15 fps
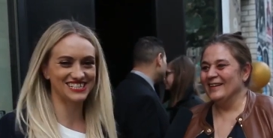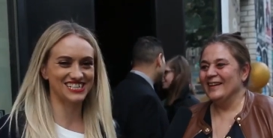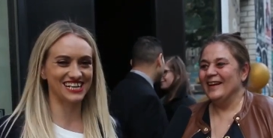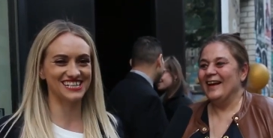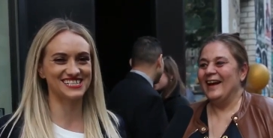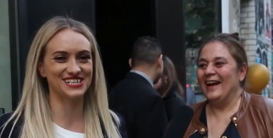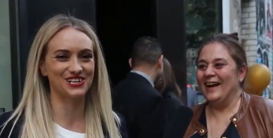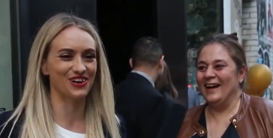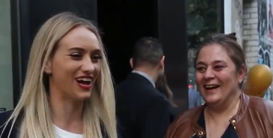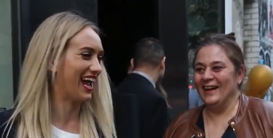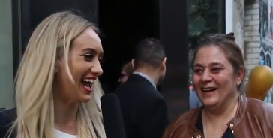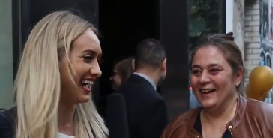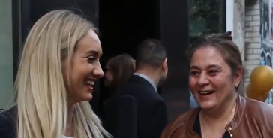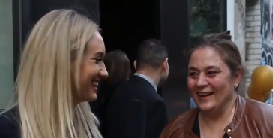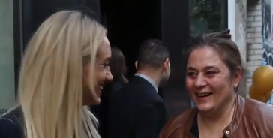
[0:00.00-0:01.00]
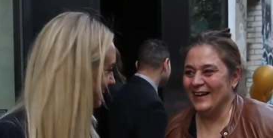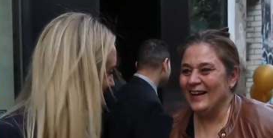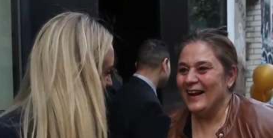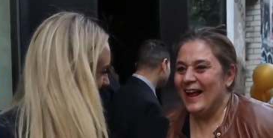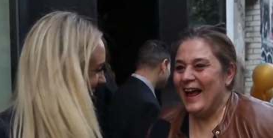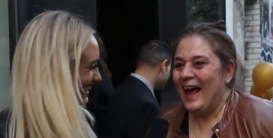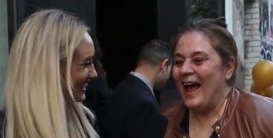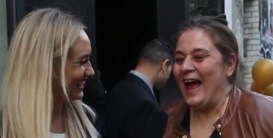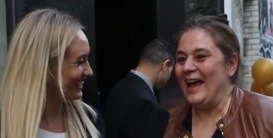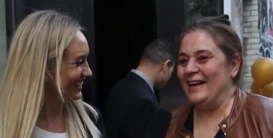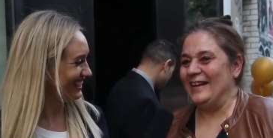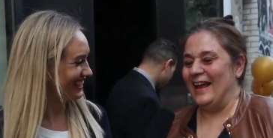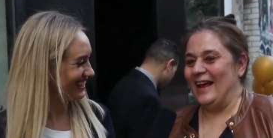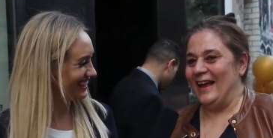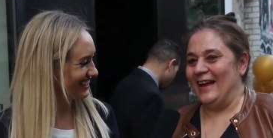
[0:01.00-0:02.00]
Speaker 1: and cheese in your hand. I,
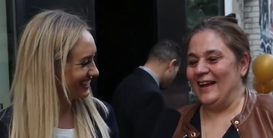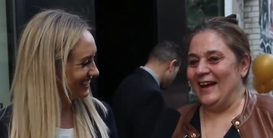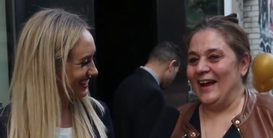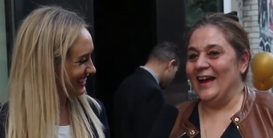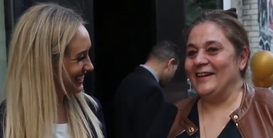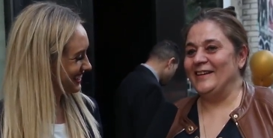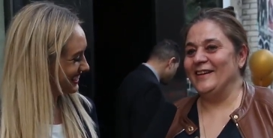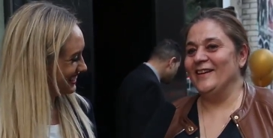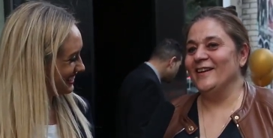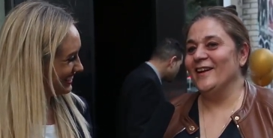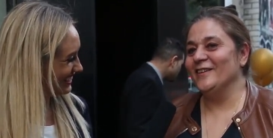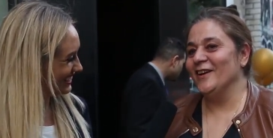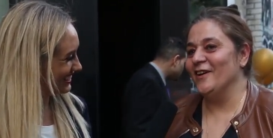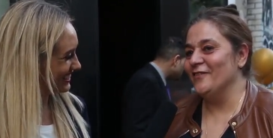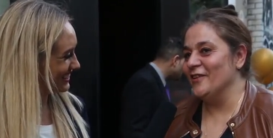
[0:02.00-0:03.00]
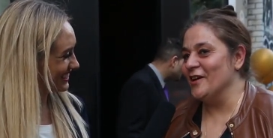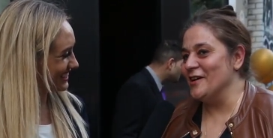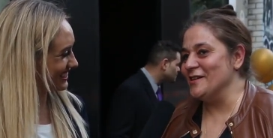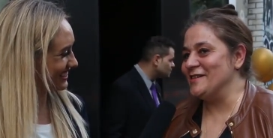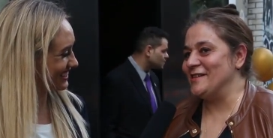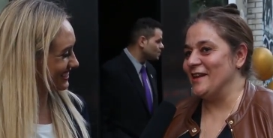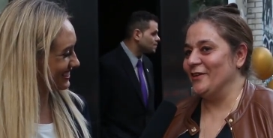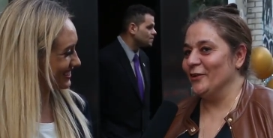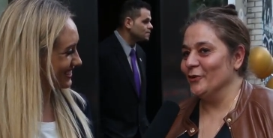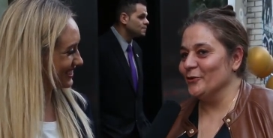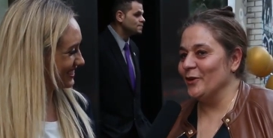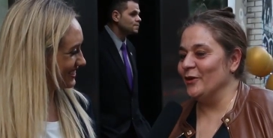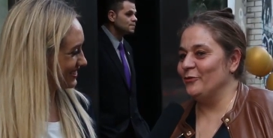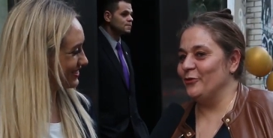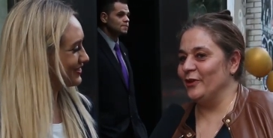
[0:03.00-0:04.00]
Speaker 2: uh, I did a lot of uh,
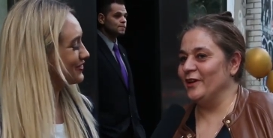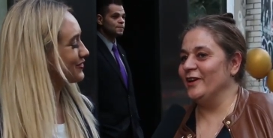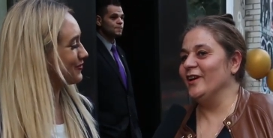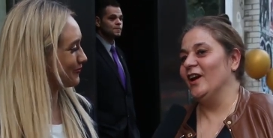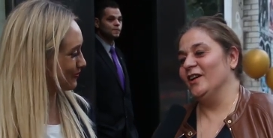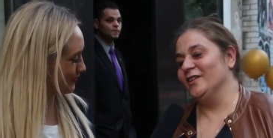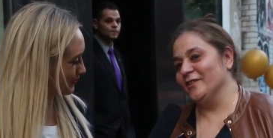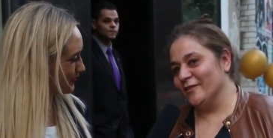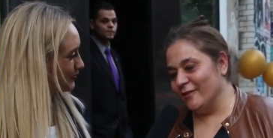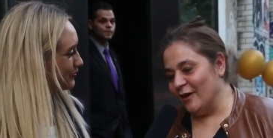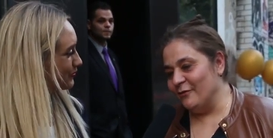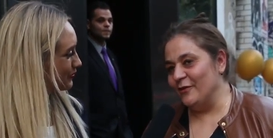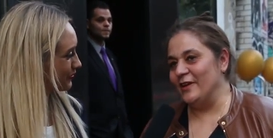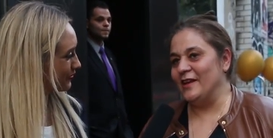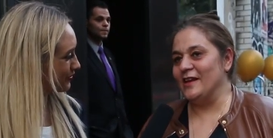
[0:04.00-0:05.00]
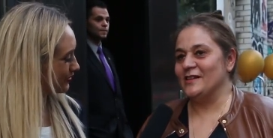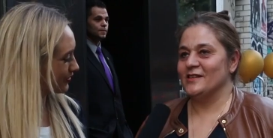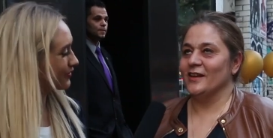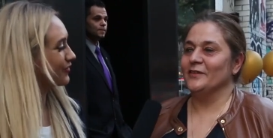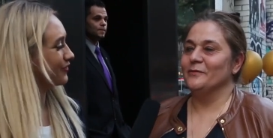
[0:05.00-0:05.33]
scenography and graphics